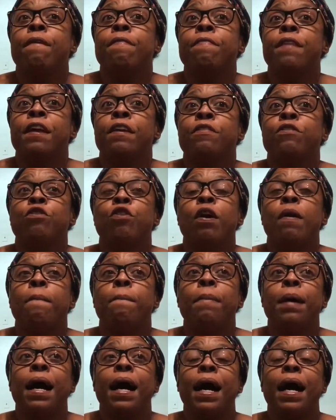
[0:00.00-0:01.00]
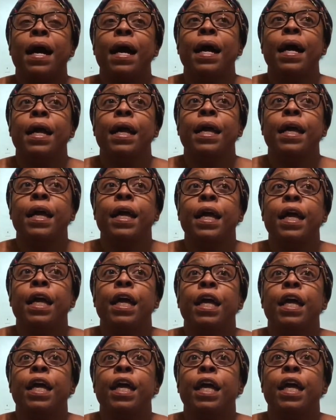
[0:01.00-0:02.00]
they thought by
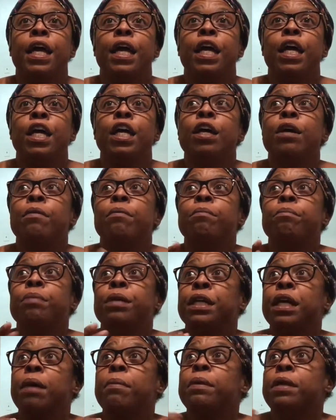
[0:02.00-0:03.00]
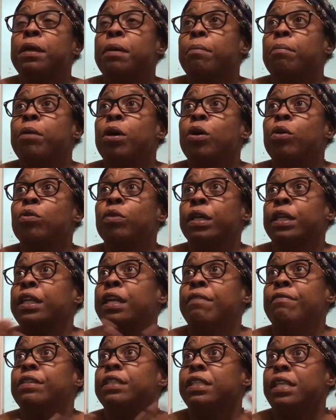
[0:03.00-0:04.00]
him becoming a monk
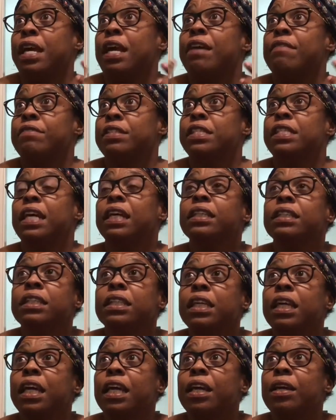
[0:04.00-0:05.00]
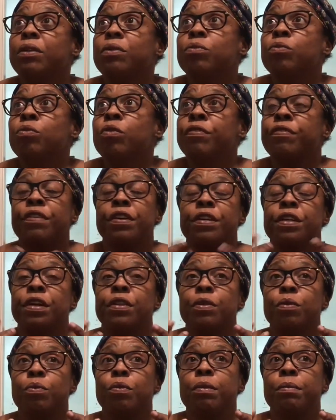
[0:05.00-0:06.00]
never to have sex again with
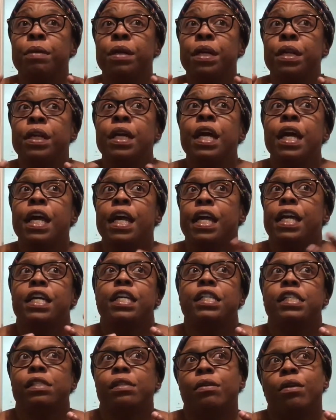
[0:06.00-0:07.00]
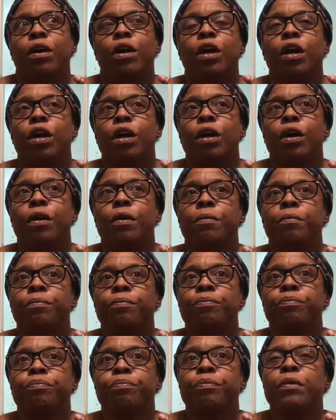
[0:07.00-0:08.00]
another woman is
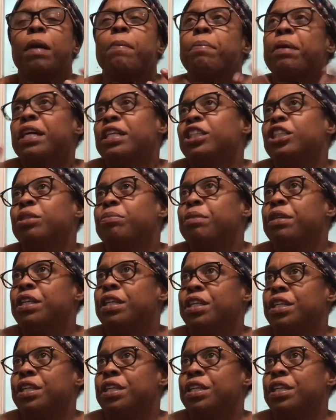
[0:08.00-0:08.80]
punishment